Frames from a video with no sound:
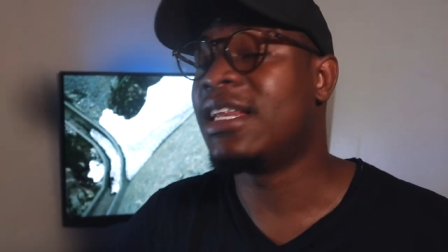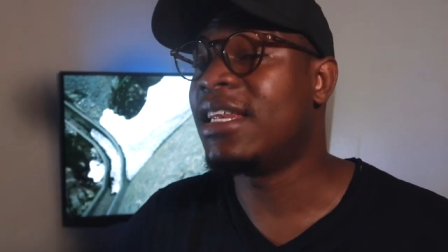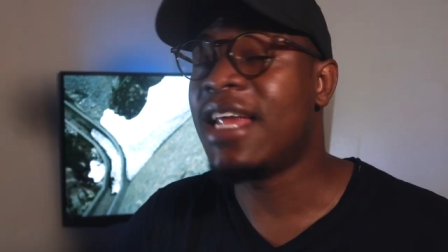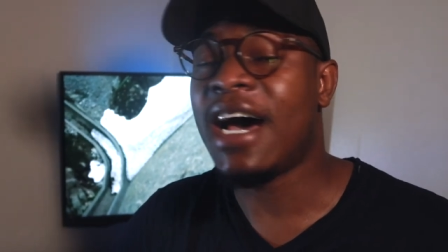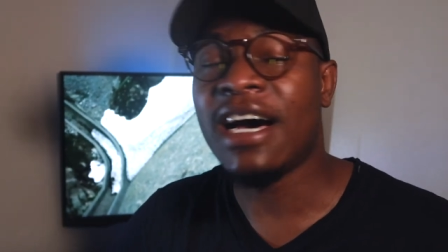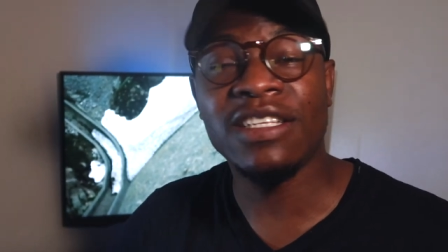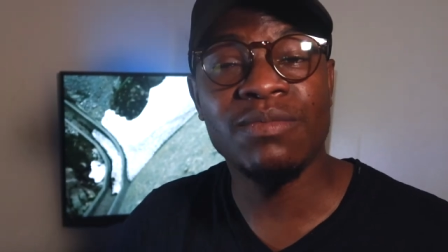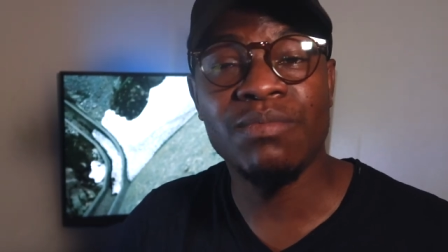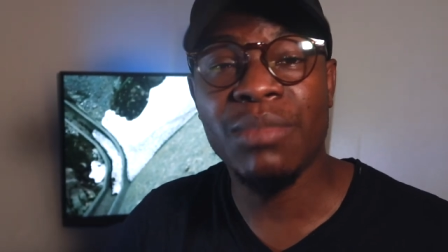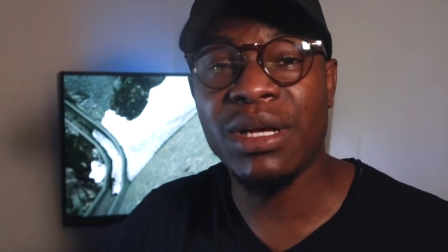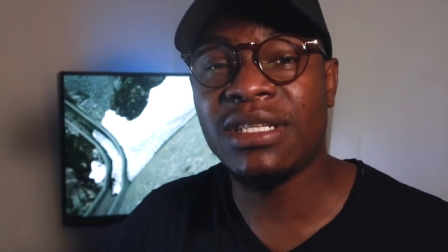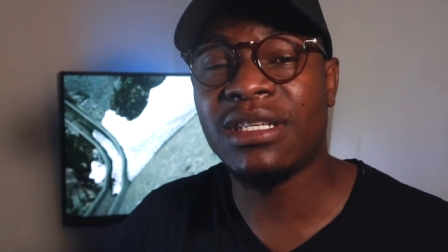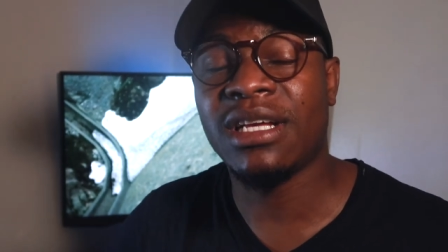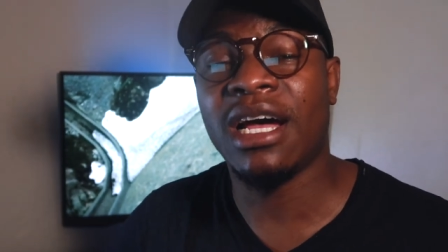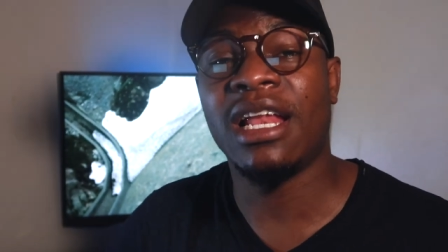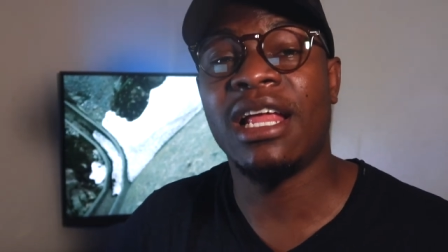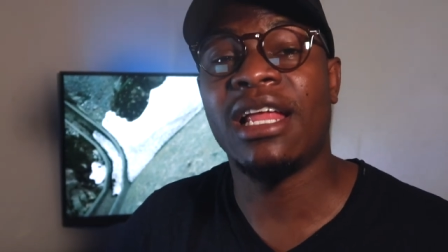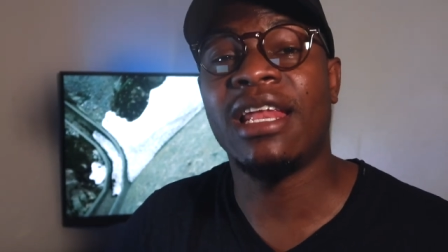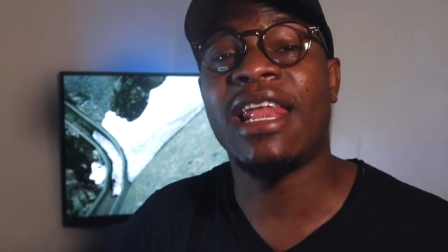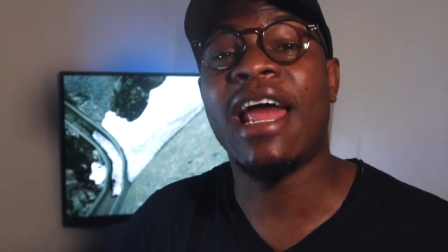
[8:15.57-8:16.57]
it does
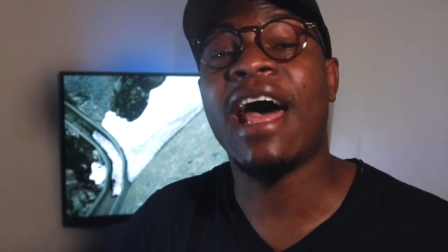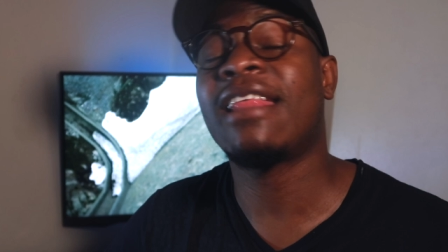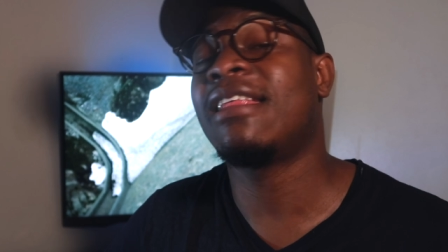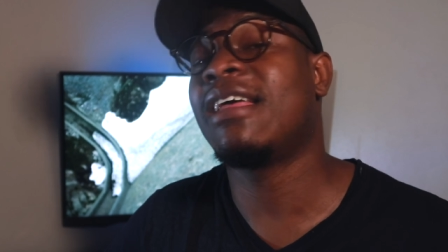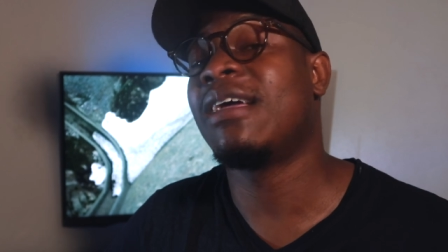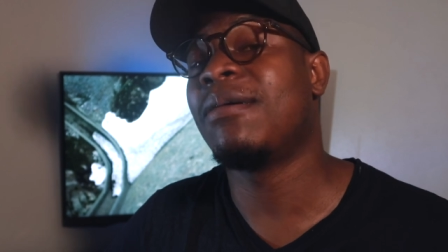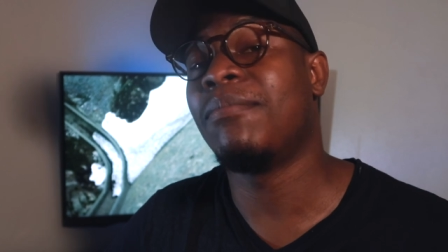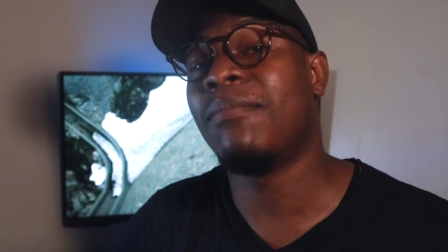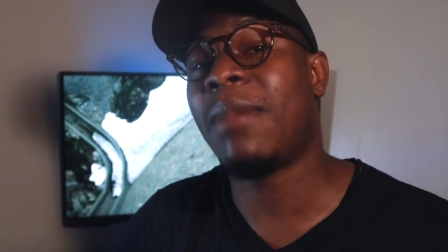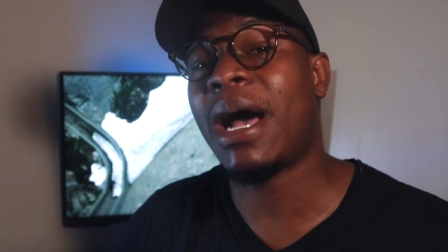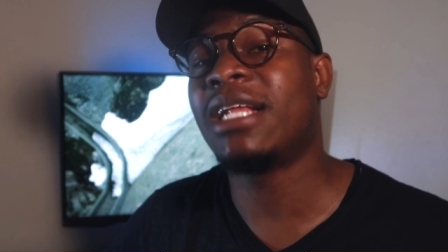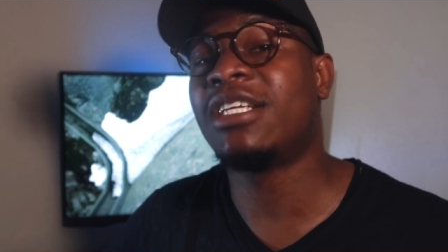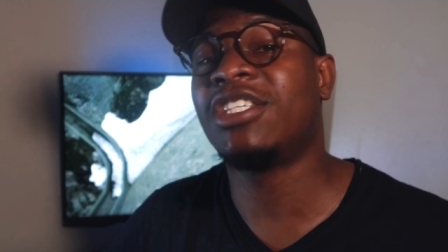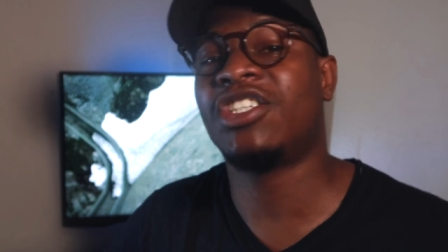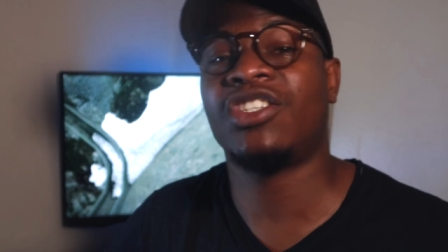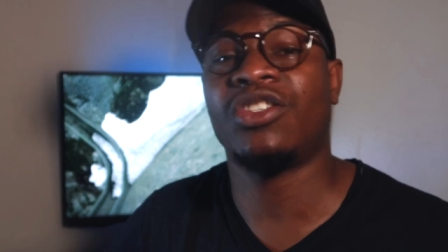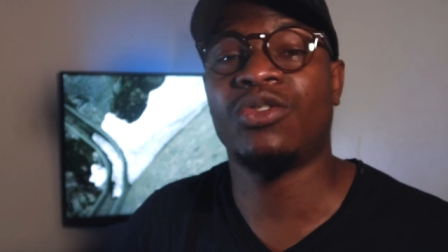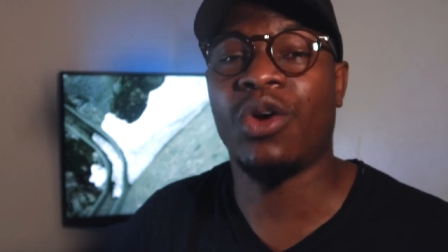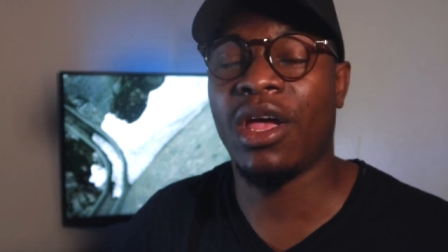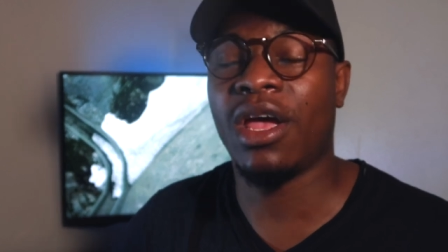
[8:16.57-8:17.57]
basically nothing
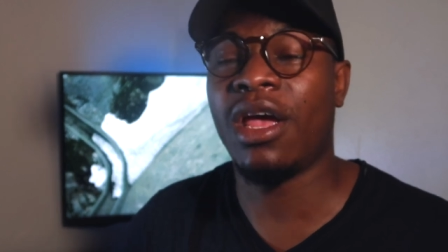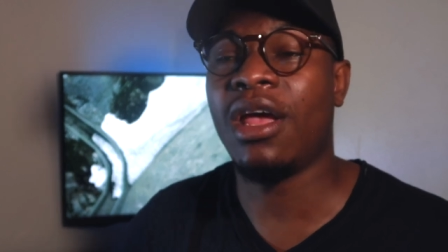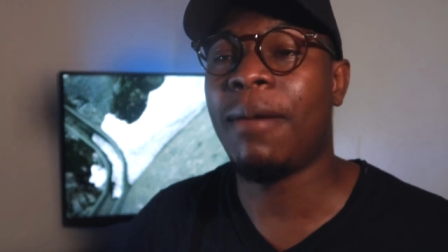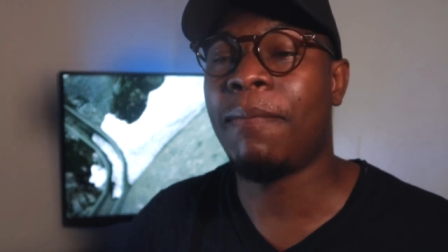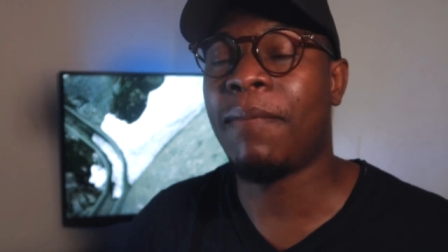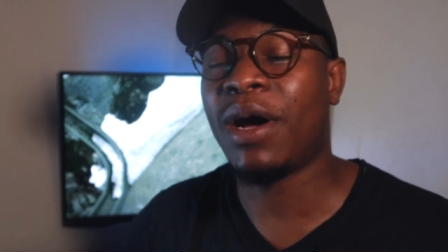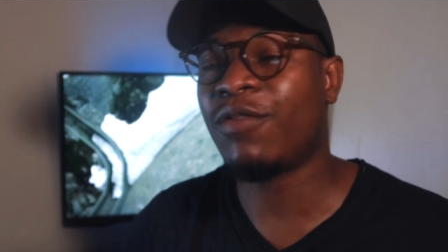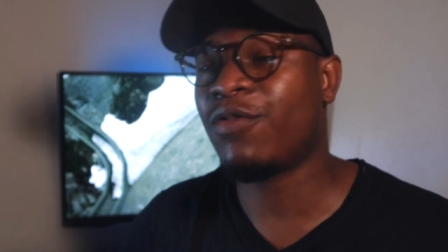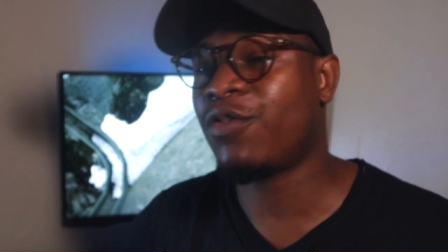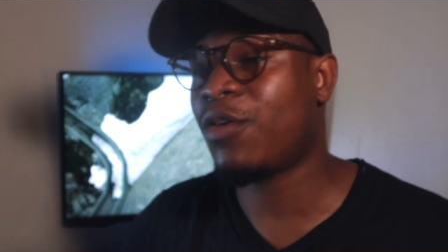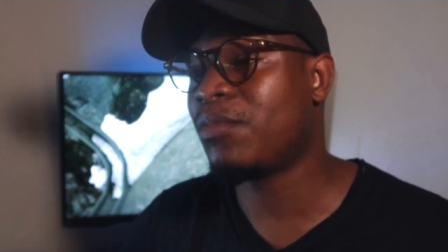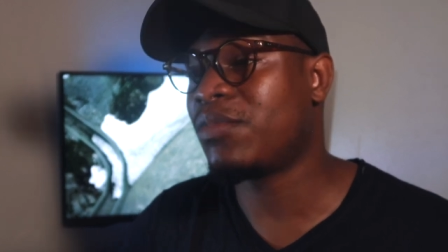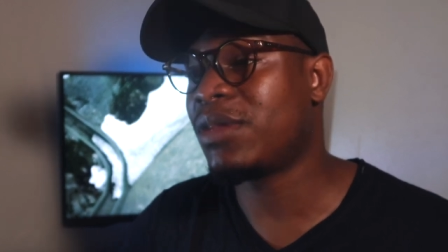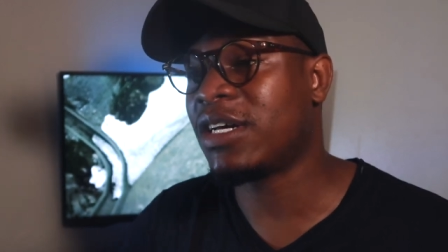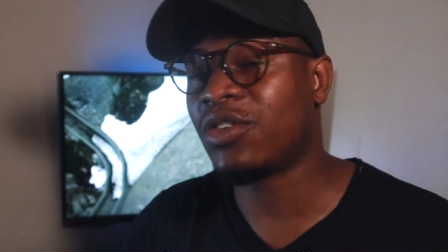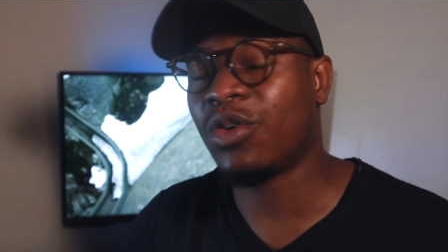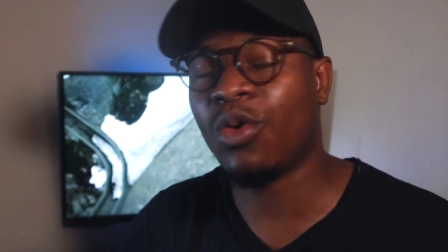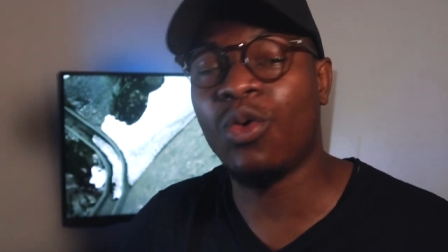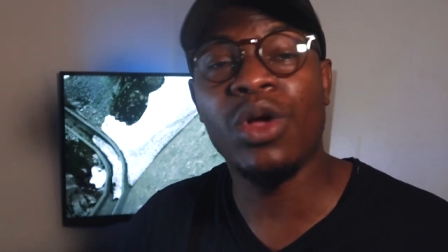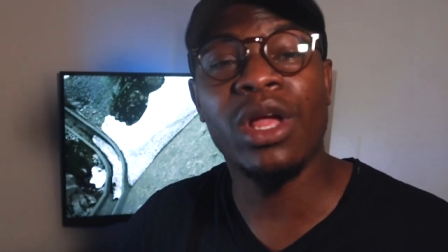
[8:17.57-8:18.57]
much, okay, apart
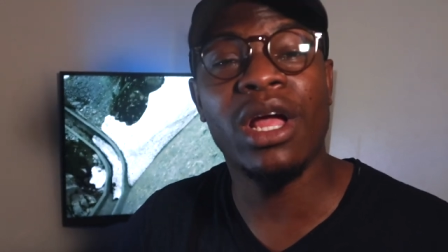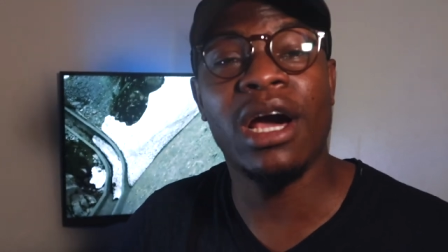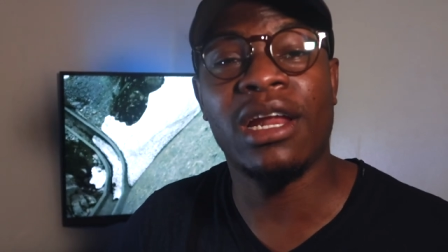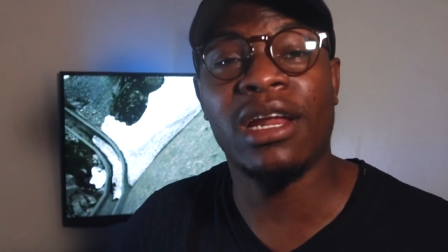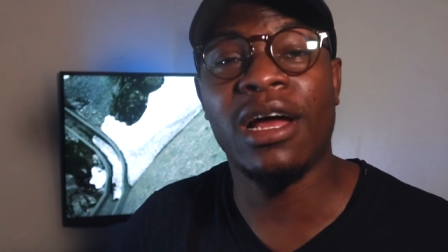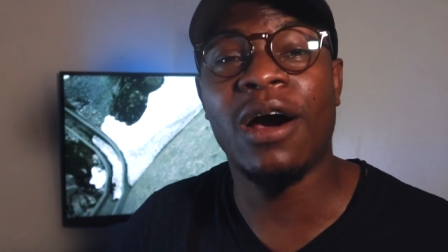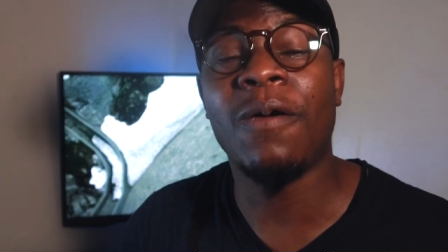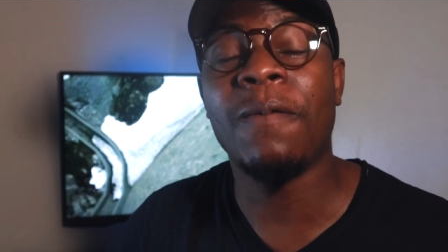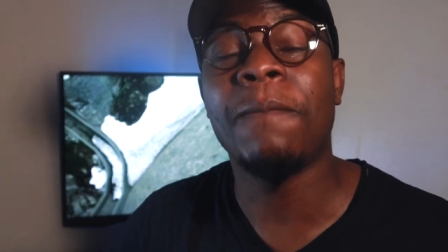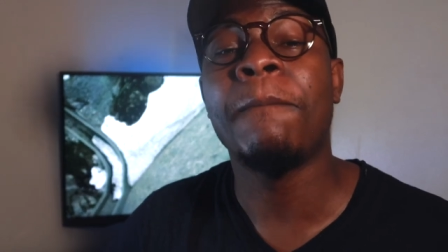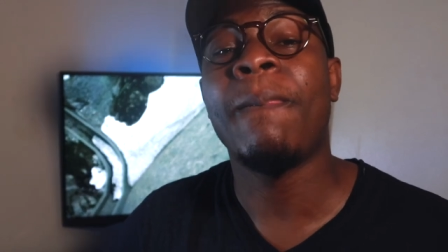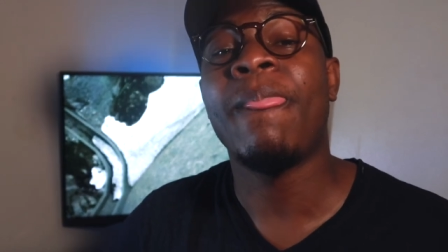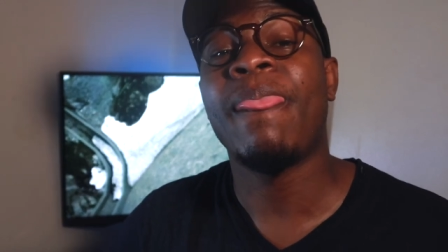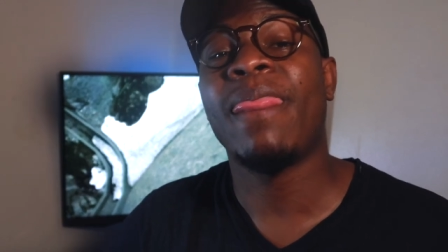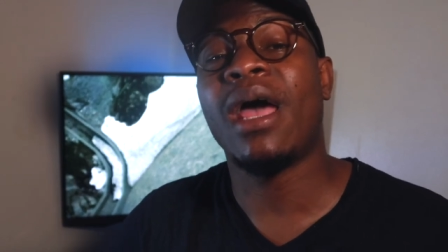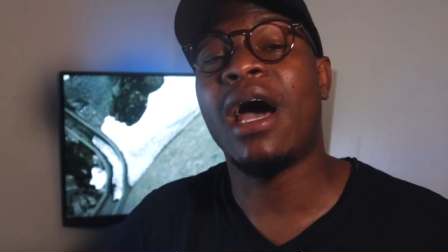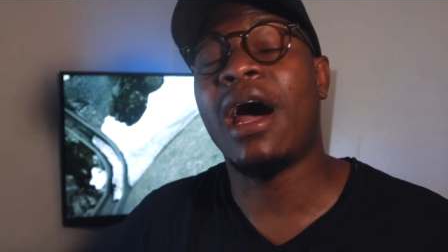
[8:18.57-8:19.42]
from just looking around